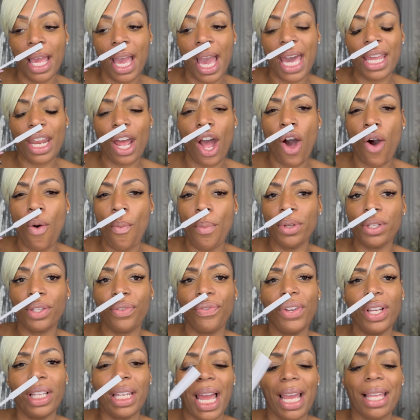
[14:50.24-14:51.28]
And I almost
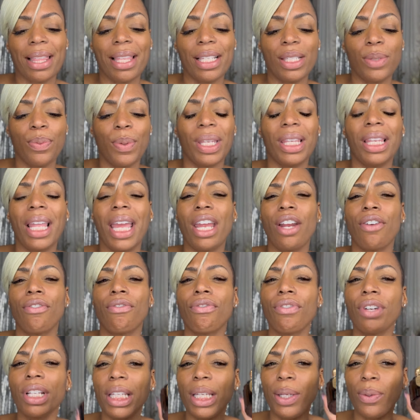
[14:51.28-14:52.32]
feel like this would layer
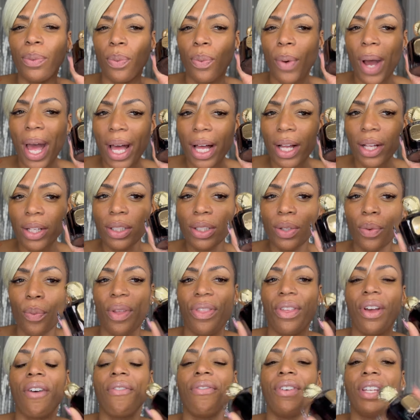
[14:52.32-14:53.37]
really well
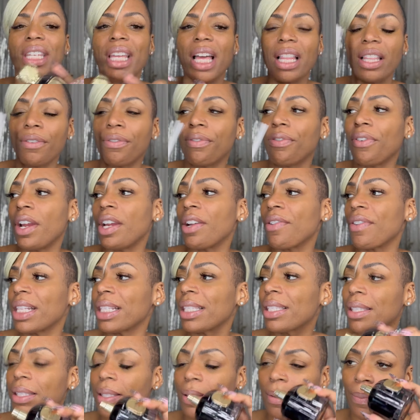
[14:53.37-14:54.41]
with a vanilla
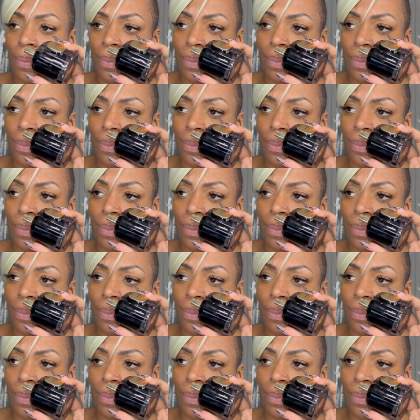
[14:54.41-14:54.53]
fragrance.